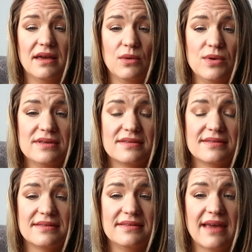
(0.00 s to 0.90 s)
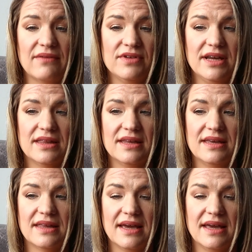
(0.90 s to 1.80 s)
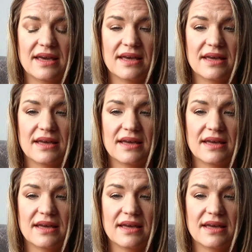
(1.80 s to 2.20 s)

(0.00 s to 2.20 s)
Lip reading: it was definitely like,